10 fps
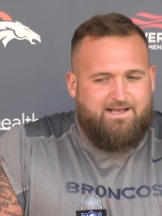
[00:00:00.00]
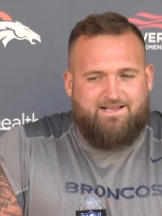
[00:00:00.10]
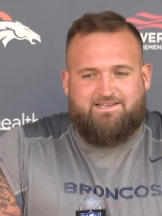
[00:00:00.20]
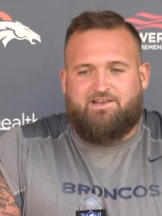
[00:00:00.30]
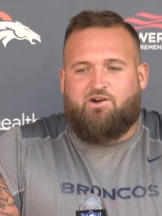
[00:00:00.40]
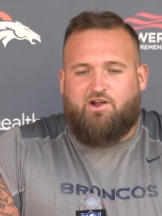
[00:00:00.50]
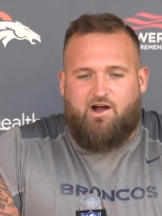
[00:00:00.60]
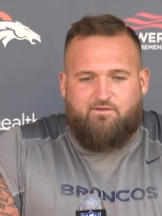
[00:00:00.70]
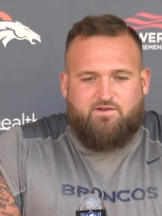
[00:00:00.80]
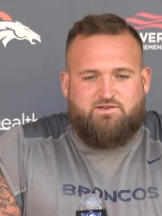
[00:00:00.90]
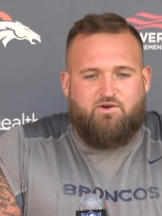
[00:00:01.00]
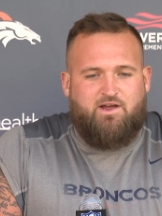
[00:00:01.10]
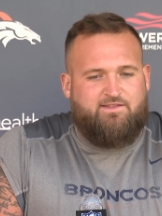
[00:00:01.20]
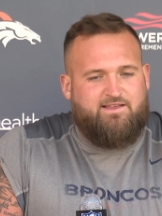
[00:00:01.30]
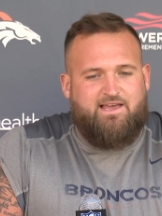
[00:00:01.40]
Let's get our confidence
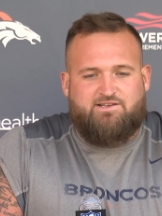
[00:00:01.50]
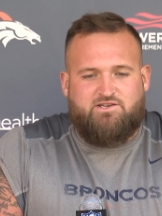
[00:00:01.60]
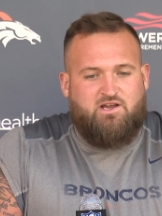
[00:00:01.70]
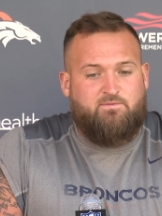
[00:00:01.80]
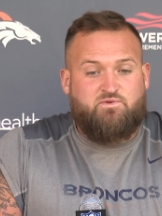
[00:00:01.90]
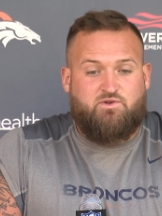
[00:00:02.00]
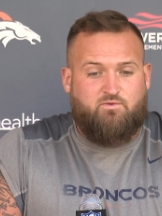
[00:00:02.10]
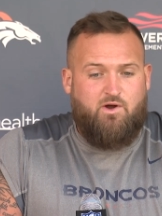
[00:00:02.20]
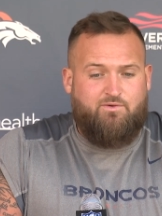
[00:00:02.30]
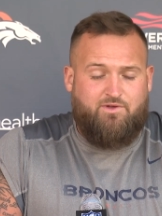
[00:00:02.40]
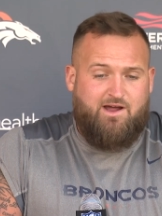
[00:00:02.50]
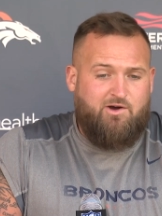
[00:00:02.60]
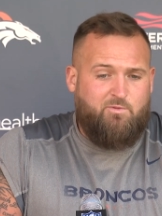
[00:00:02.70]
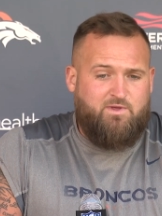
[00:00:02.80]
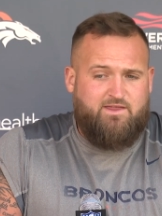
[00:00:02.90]
going. I think that just comes with growth, and I
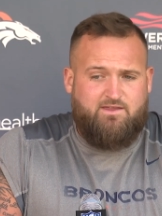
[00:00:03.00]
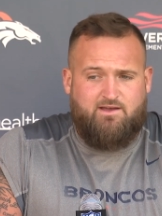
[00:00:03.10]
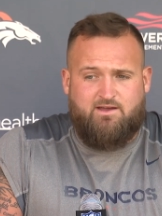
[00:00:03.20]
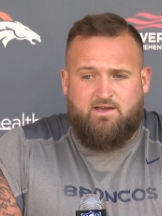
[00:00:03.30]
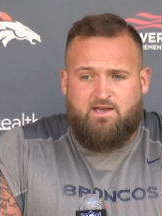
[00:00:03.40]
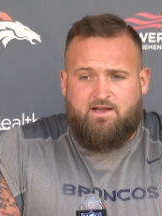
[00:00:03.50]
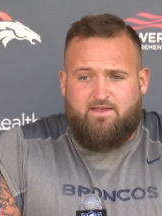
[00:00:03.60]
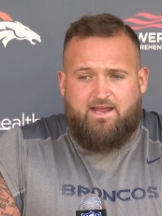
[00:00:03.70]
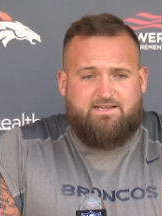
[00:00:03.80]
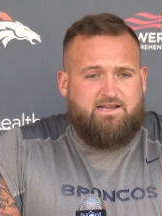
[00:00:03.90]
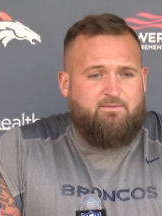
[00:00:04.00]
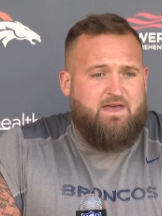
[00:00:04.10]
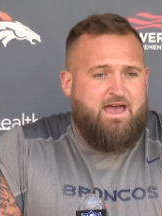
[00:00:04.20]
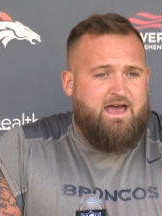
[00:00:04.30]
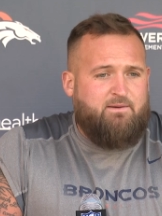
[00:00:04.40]
hope that the, the next time
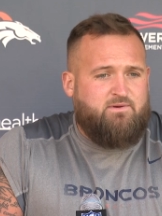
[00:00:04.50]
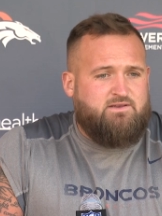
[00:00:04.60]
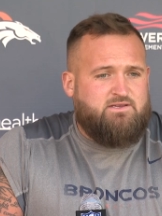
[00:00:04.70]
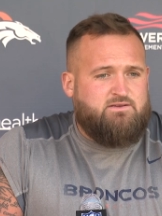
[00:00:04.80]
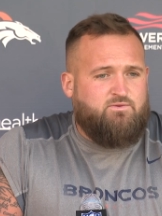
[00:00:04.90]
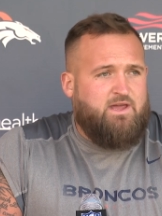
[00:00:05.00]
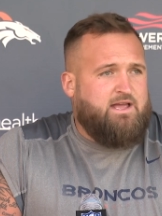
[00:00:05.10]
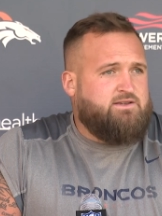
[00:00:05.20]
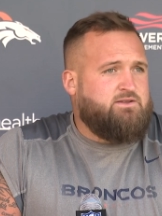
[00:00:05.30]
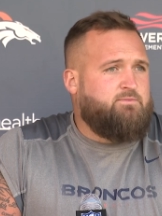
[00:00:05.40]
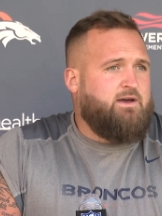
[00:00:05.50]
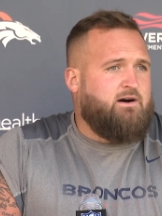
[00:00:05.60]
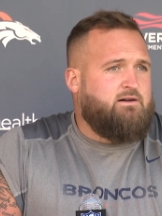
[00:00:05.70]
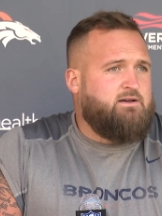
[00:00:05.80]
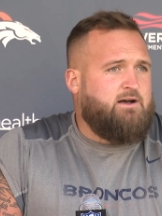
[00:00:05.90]
that happens, we answer the
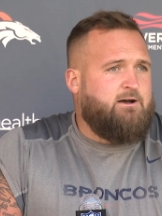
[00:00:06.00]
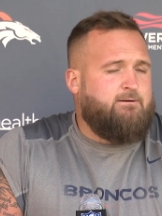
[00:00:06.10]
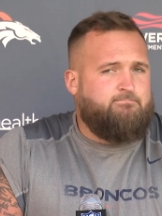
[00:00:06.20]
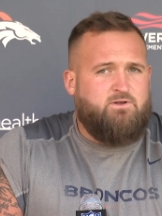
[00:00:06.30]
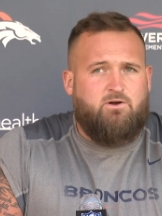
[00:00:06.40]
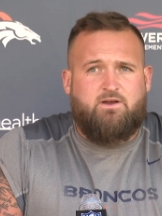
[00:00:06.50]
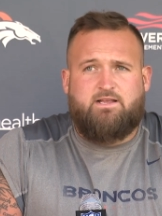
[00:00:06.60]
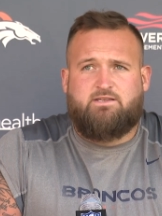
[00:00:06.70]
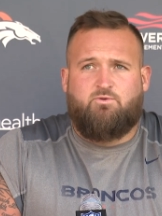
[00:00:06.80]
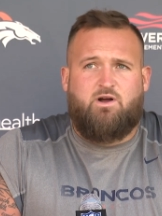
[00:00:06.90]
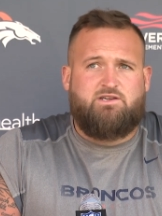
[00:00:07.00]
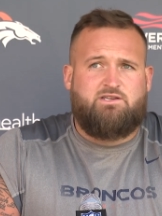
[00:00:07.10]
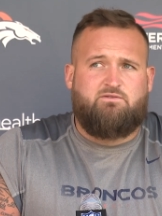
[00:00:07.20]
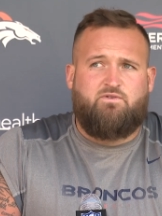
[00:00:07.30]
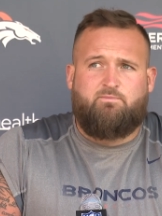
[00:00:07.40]
bell. Um, you know, against the
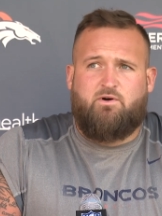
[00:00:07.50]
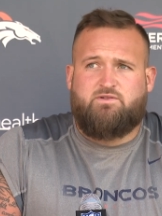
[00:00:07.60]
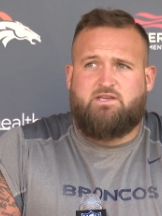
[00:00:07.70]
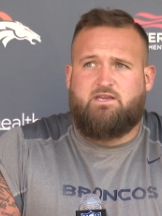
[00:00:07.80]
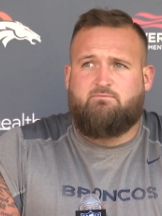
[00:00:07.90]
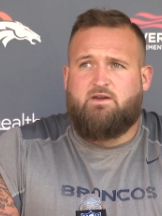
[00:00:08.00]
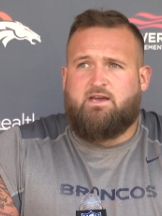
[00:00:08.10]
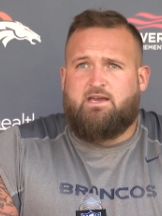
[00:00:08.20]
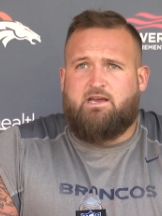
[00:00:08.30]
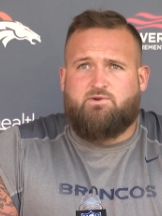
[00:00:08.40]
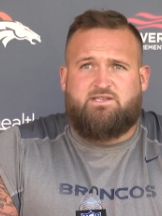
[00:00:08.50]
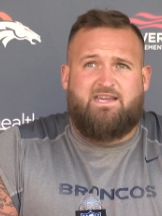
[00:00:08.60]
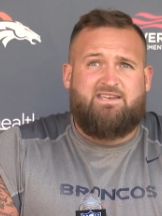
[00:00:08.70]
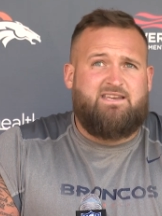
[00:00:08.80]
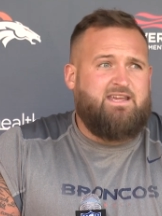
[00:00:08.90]
Washington football team, it was
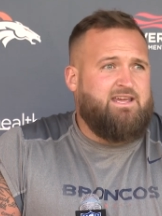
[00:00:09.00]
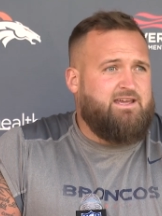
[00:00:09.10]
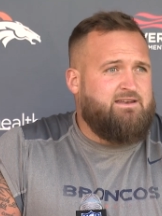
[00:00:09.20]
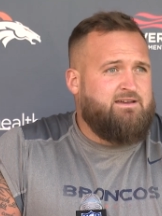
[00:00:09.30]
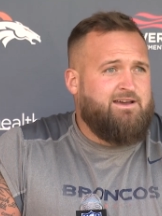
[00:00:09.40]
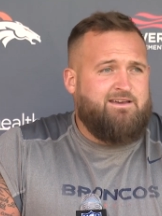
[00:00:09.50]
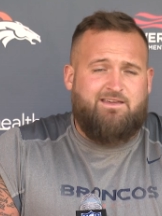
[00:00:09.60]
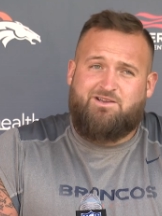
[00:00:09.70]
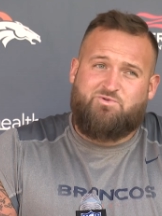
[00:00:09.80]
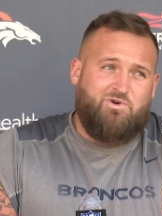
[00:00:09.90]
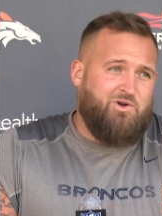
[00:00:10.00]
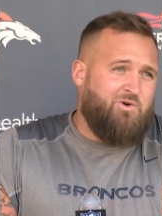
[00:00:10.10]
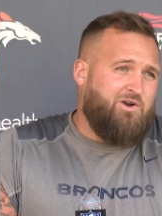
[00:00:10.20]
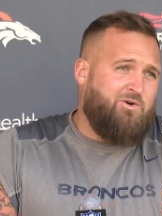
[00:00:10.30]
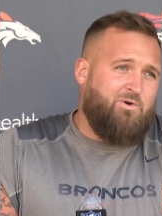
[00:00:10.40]
10 to 10 things weren't
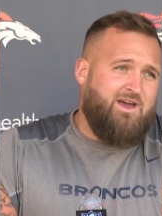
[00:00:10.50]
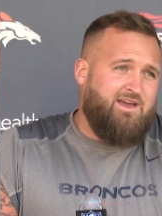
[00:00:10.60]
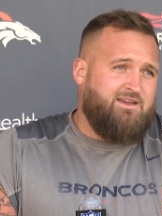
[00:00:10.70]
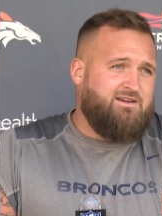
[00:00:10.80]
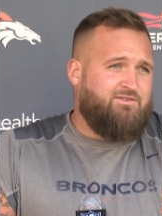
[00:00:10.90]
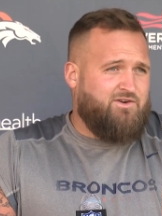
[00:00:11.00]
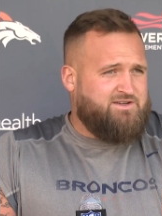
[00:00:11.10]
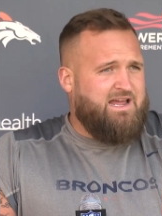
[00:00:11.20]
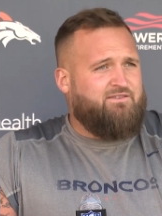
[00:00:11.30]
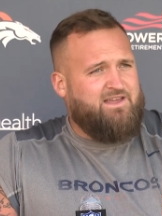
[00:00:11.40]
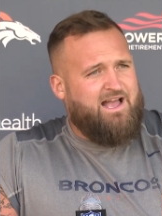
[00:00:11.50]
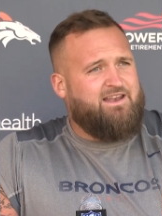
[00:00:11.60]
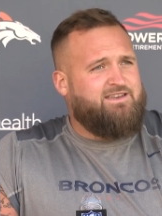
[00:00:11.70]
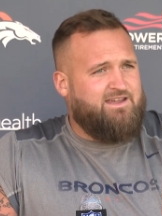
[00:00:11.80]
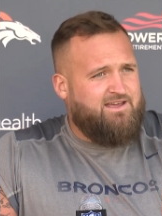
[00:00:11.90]
going our way. First half they
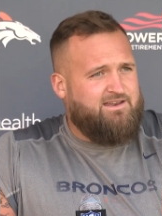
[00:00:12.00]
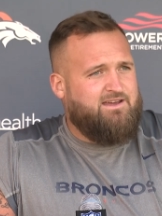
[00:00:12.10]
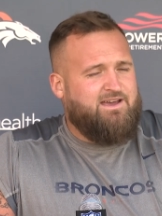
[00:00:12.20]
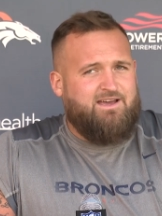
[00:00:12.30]
kind of did.